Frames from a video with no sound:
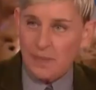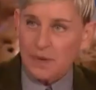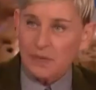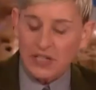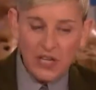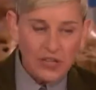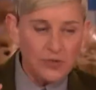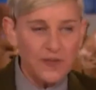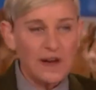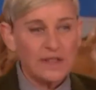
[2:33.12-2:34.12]
about this,
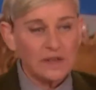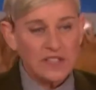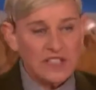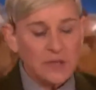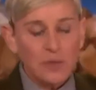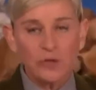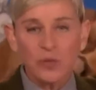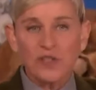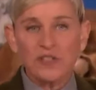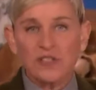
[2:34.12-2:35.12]
and when the episode aired,
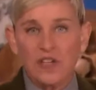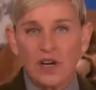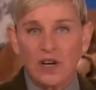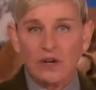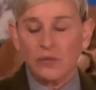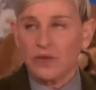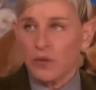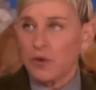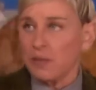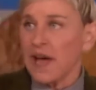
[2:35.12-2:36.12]
everything seemed to be
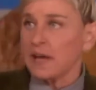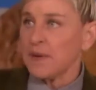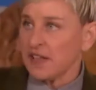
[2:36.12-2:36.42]
fine. But